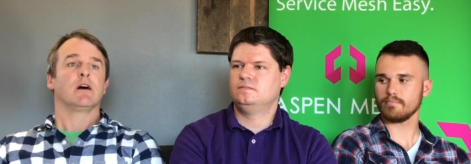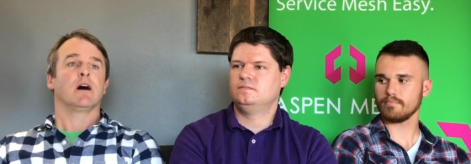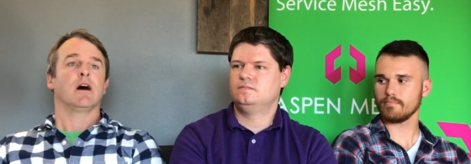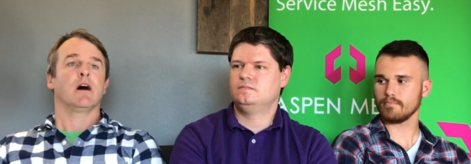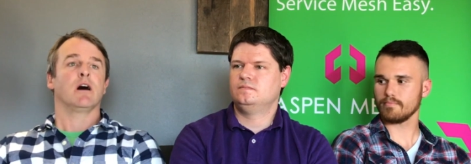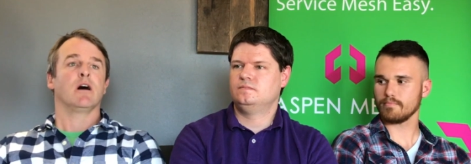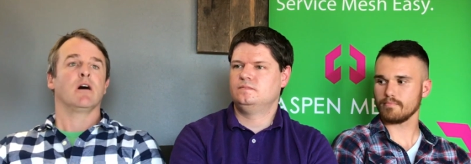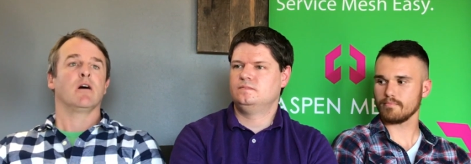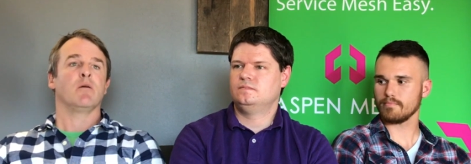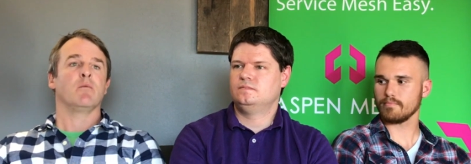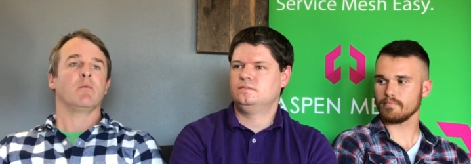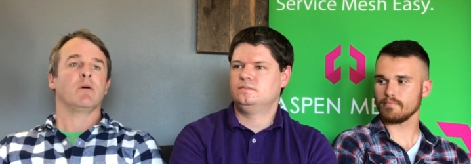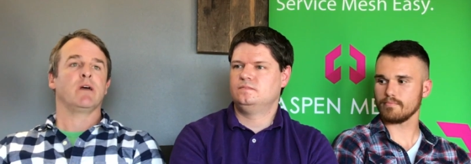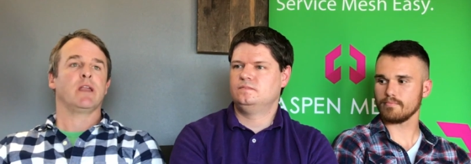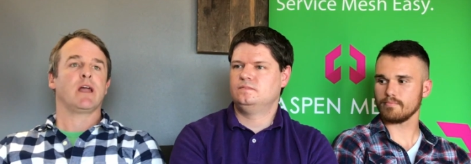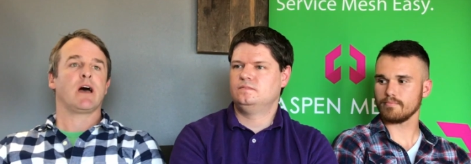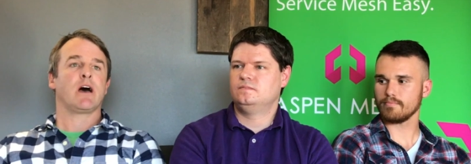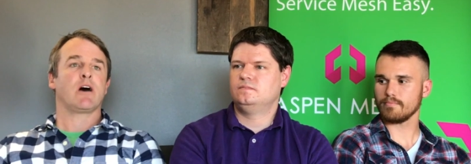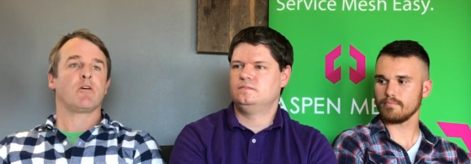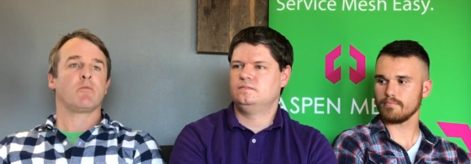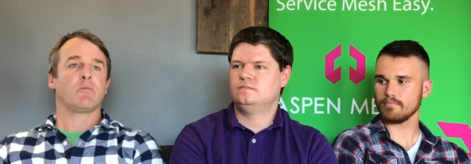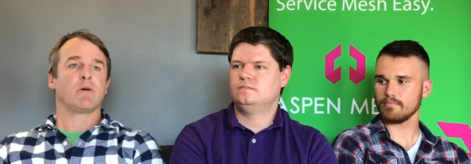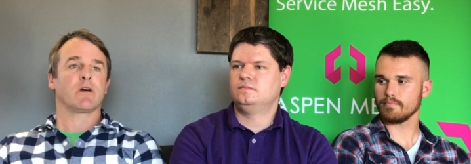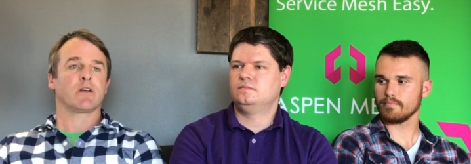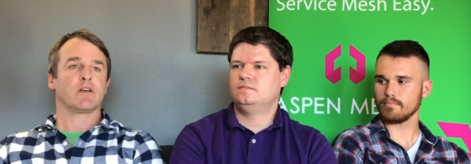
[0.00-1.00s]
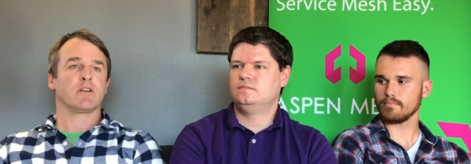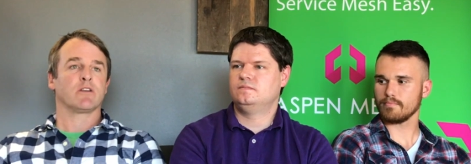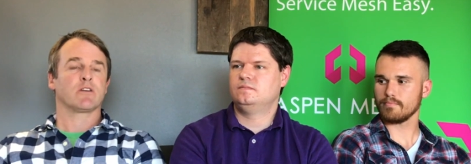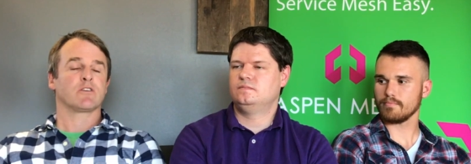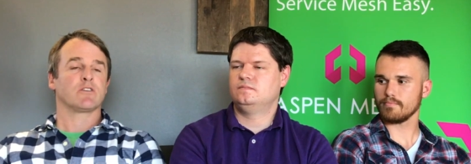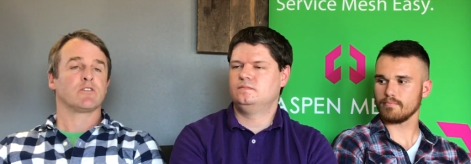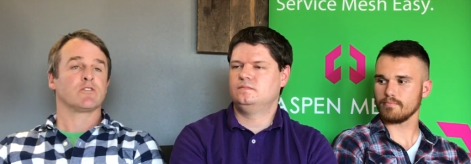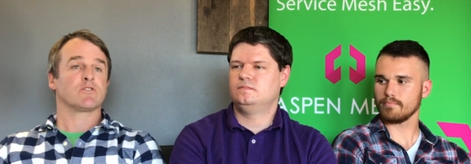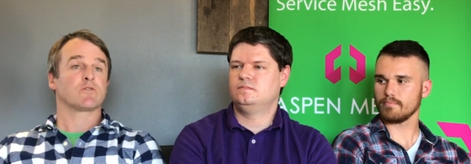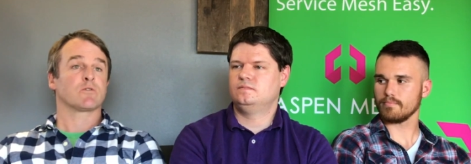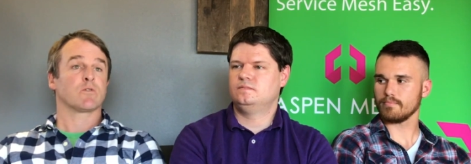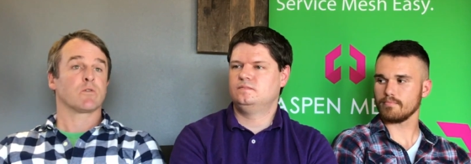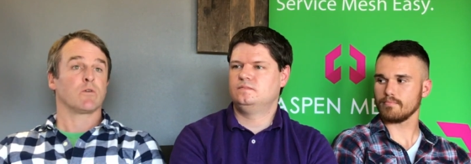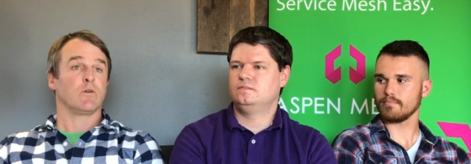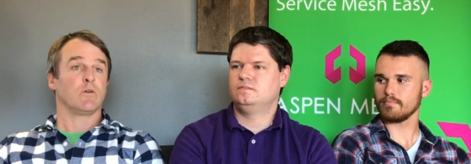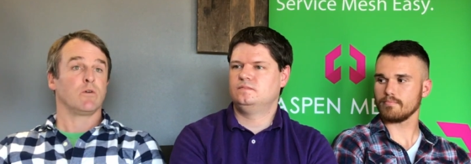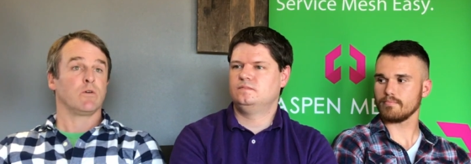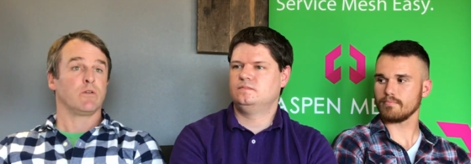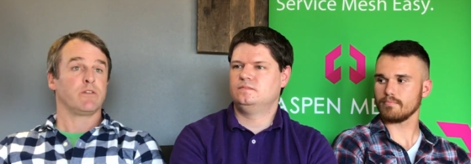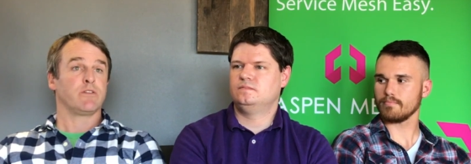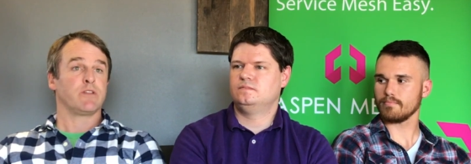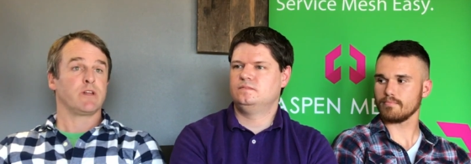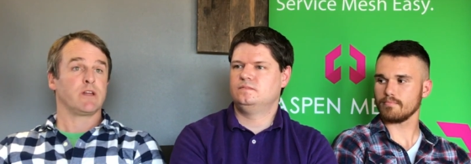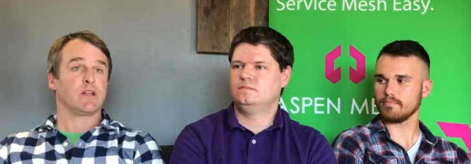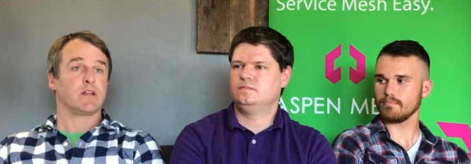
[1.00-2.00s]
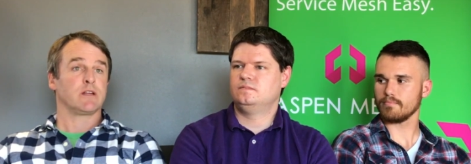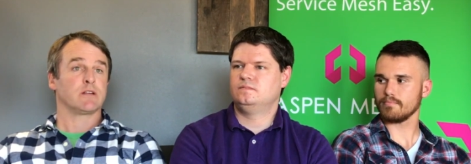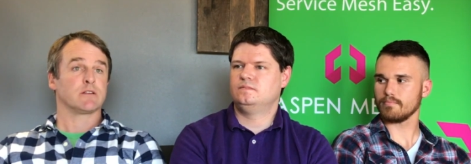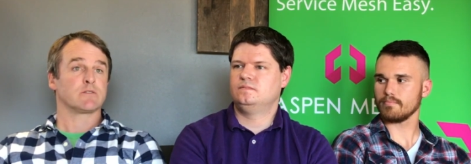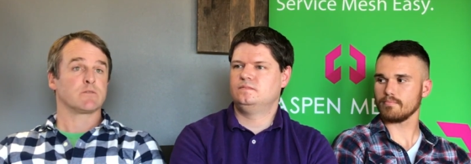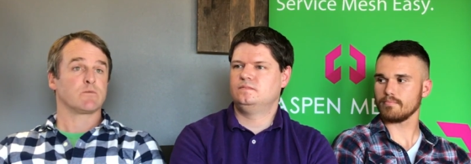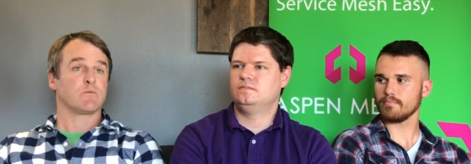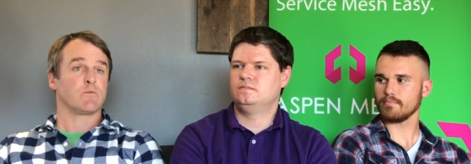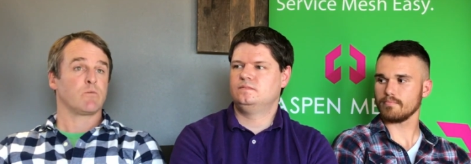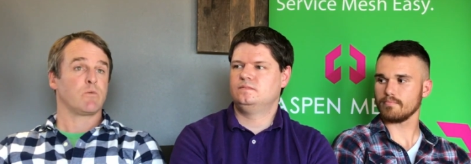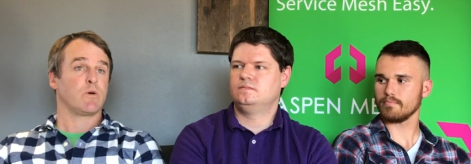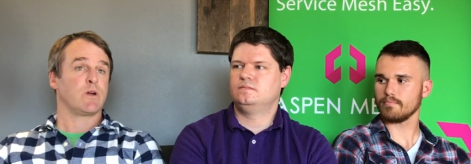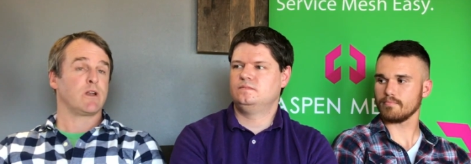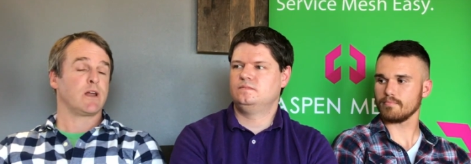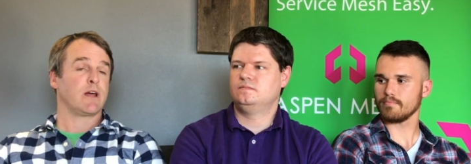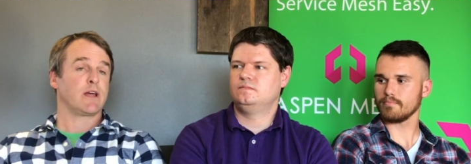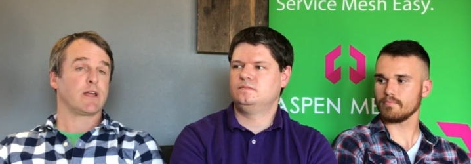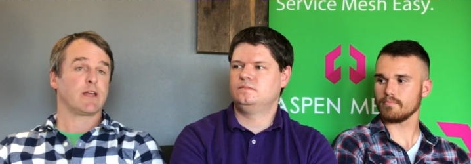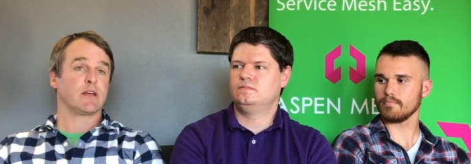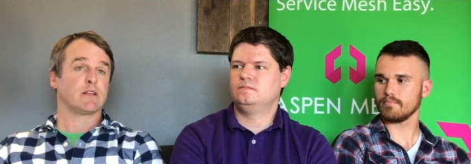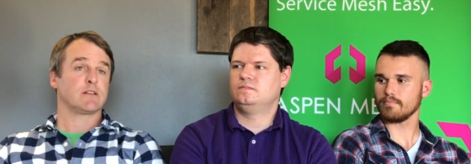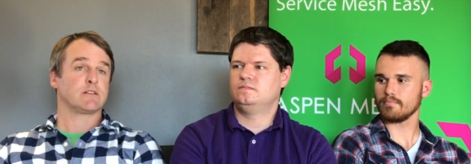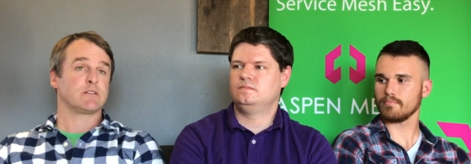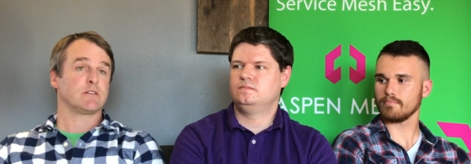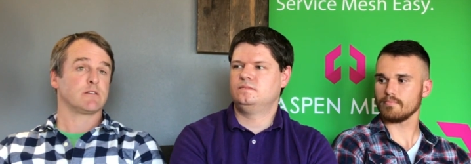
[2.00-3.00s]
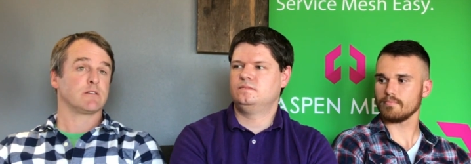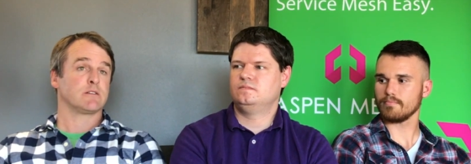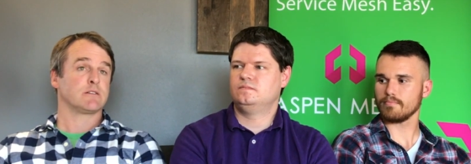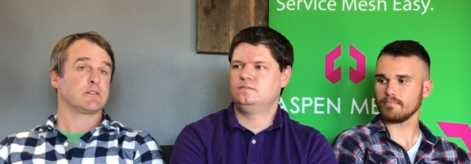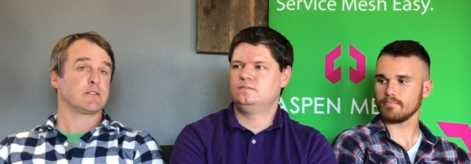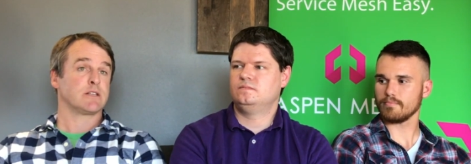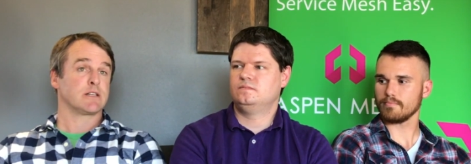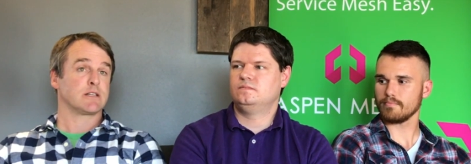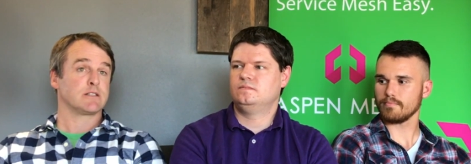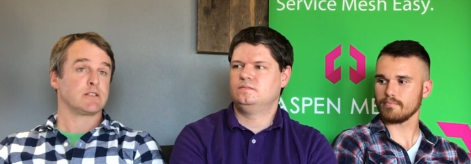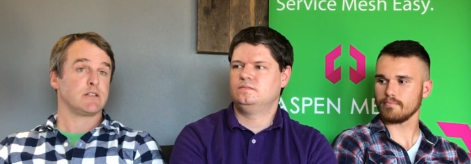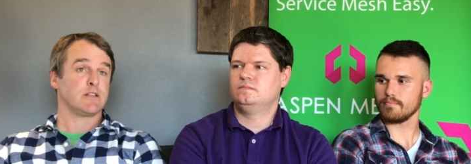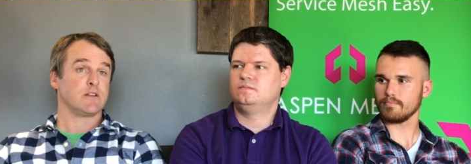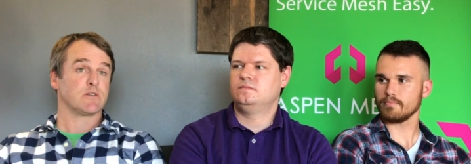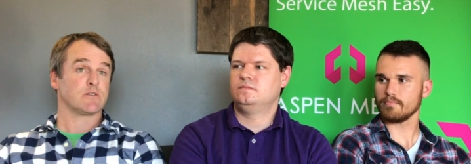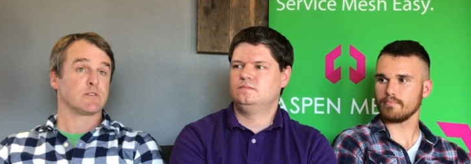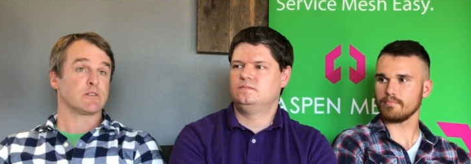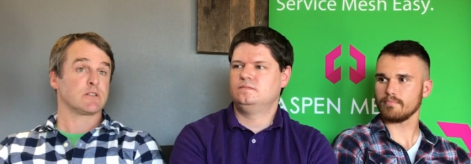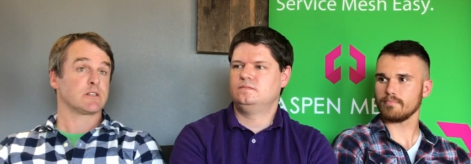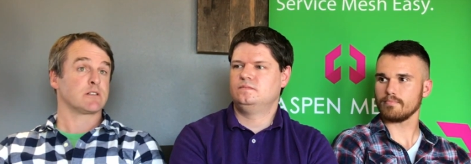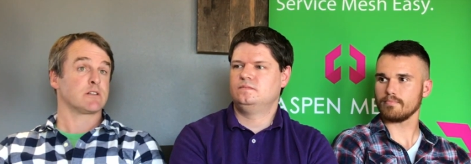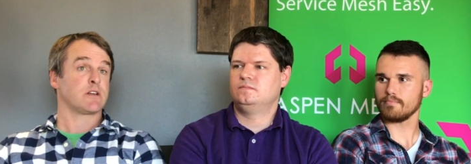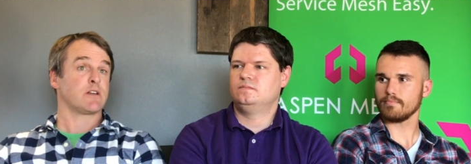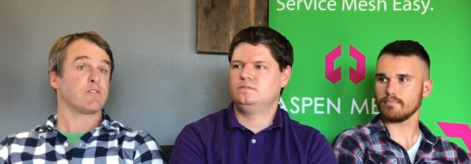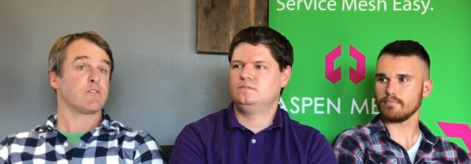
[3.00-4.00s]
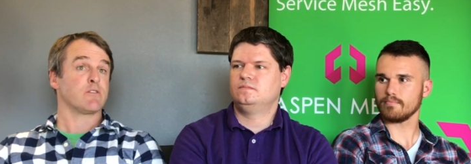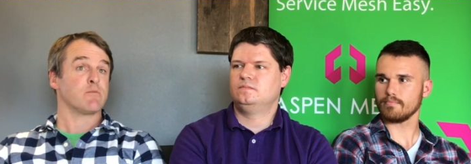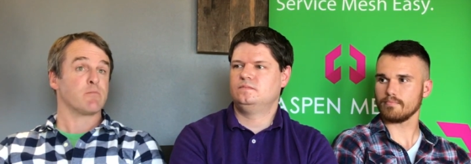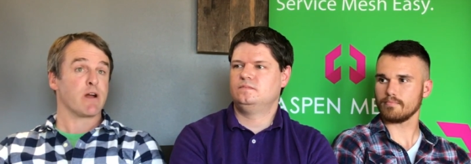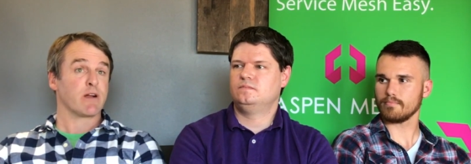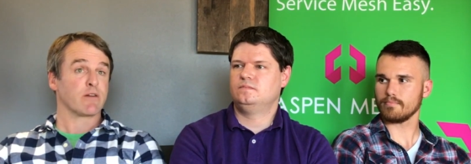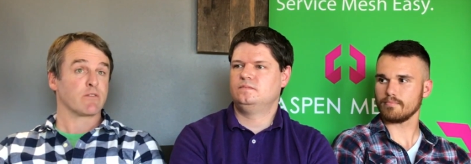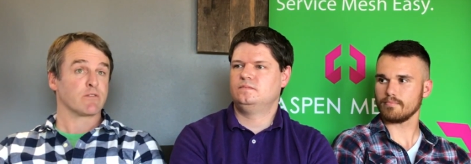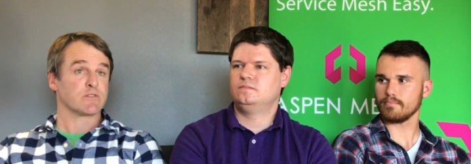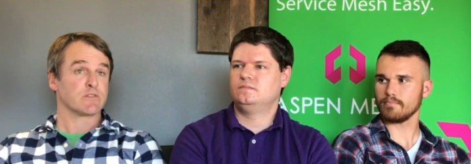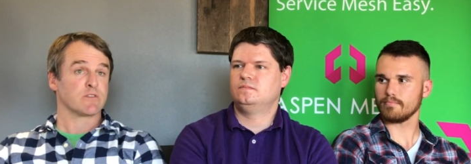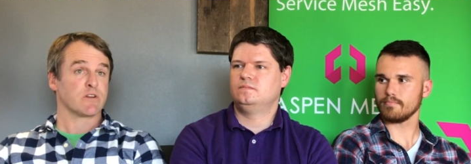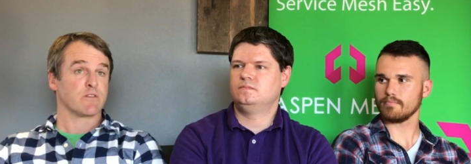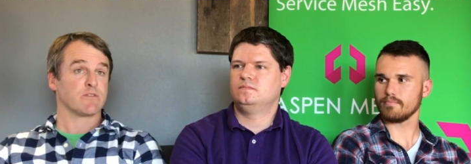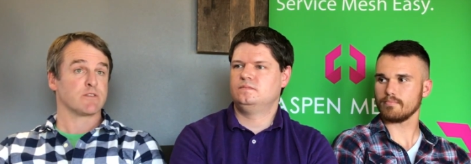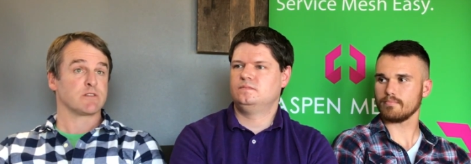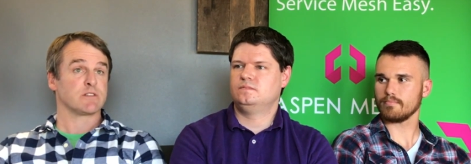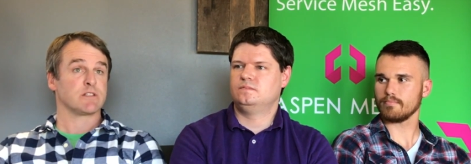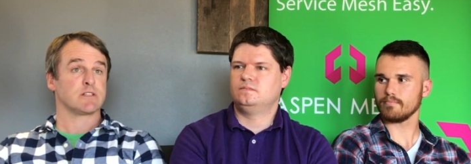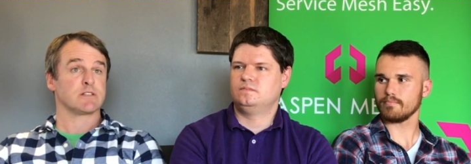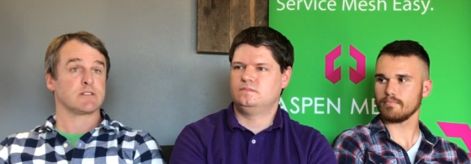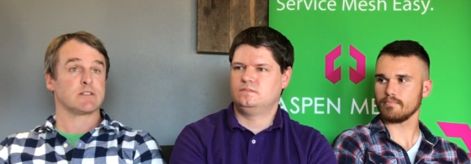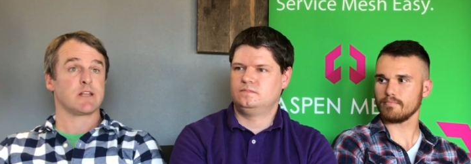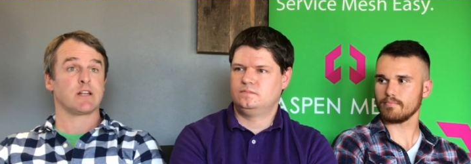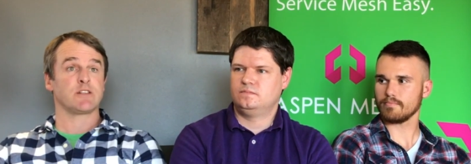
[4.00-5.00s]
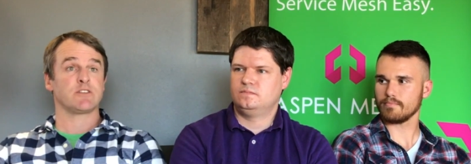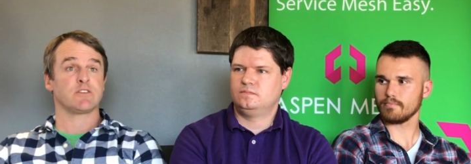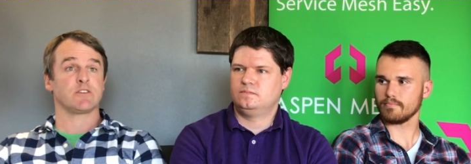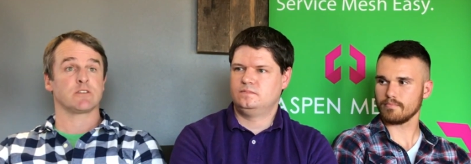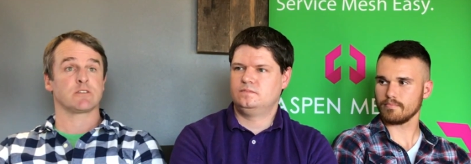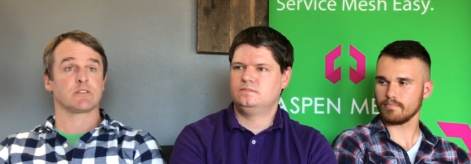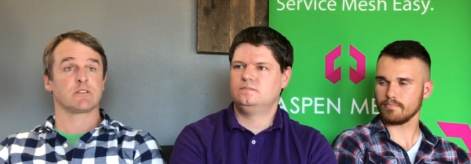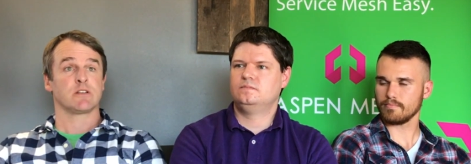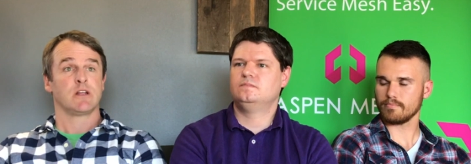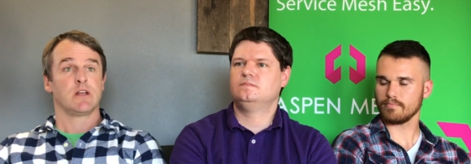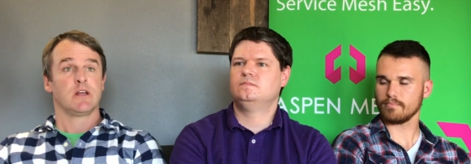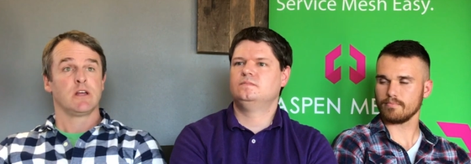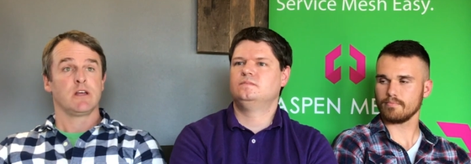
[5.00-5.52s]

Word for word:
Speaker 1: Um, and how am I going to control things when I get to 60 or 600 microservices, not just